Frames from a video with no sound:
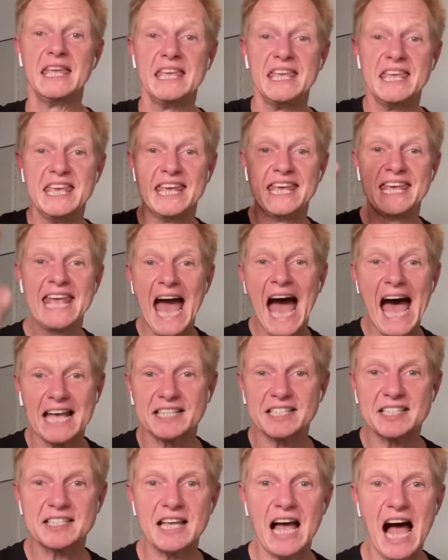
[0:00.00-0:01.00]

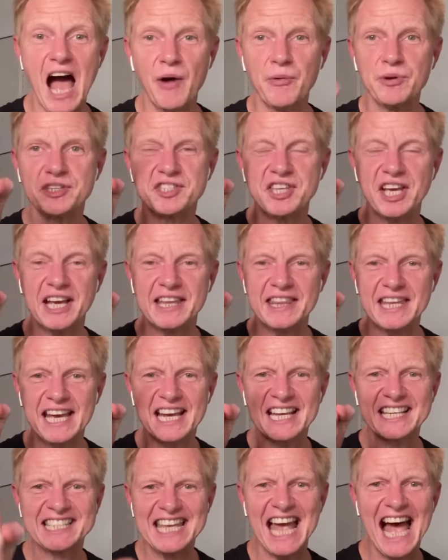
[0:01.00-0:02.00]
Yes! I was thinking the
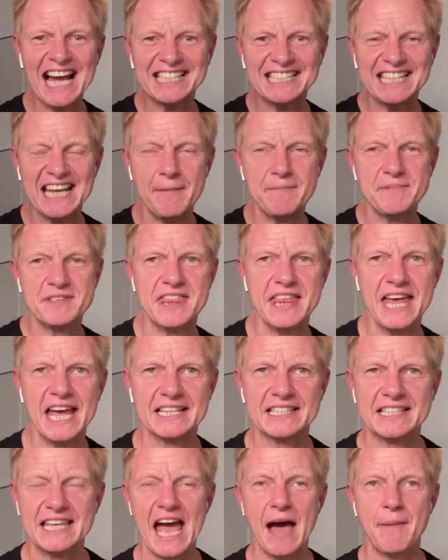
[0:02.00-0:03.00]
exact same
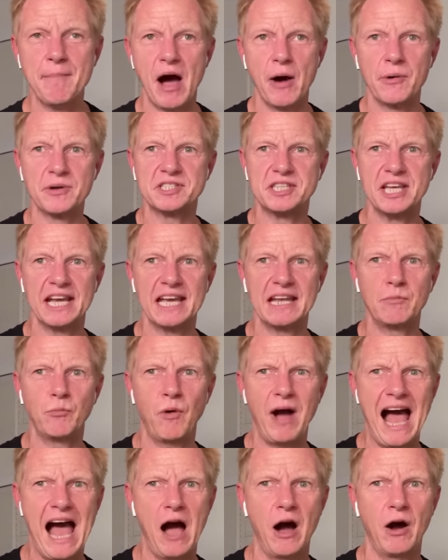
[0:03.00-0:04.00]
thing, Sam. I was thinking,
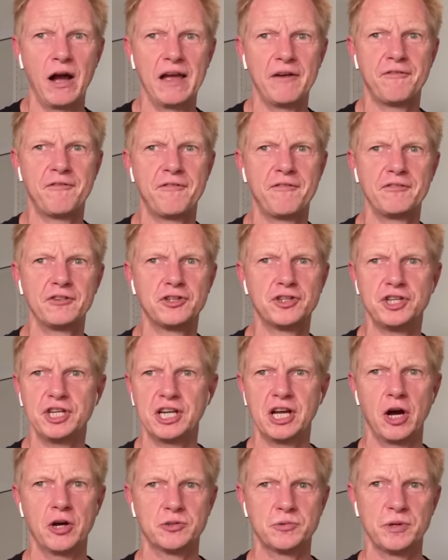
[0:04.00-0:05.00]
wow, if
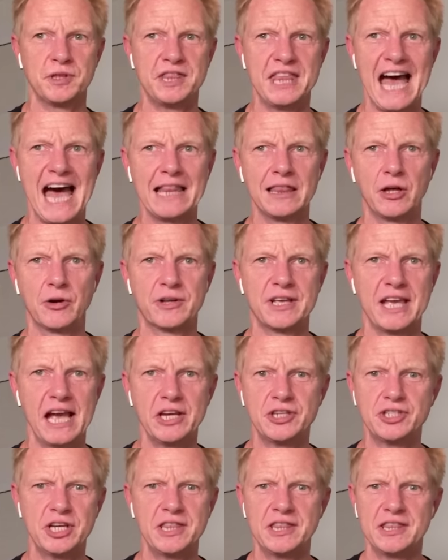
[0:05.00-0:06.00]
she goes with that
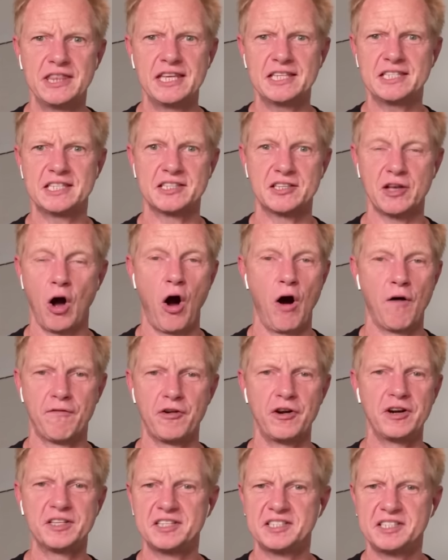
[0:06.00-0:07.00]
location, this is
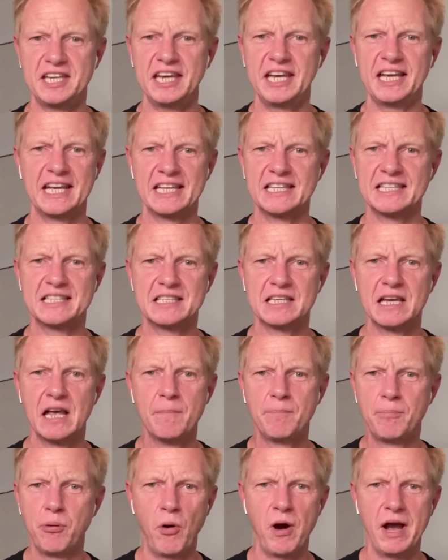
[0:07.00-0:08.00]
over. It's Tegan's
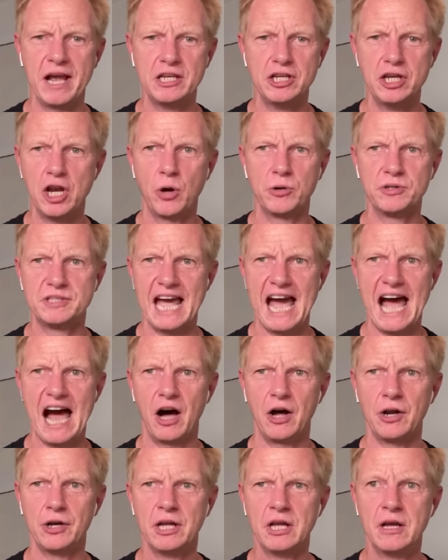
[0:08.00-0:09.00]
point, no
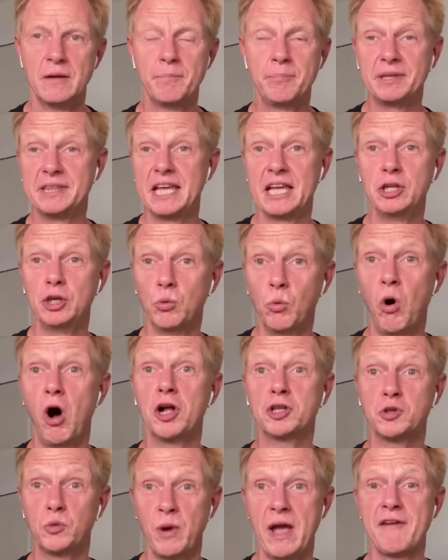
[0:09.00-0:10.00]
doubt. But then you
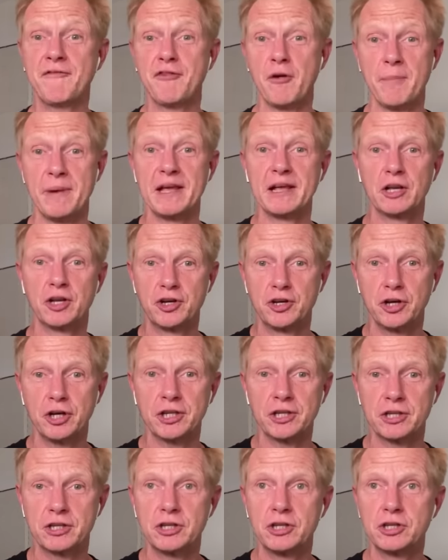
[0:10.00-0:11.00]
walked away from it.
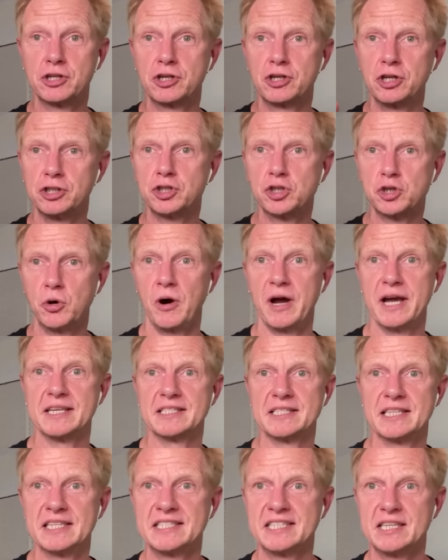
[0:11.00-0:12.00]
Good, good
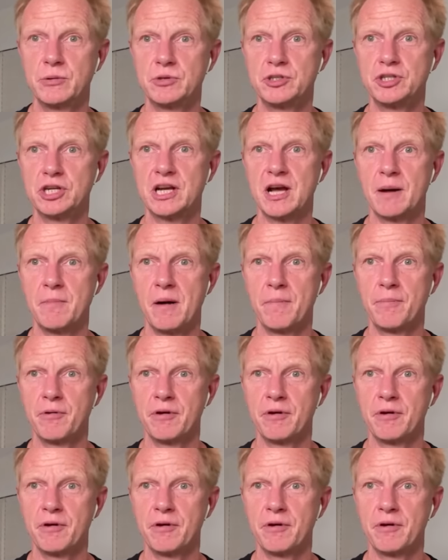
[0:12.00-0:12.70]
choice. Let's see what you come up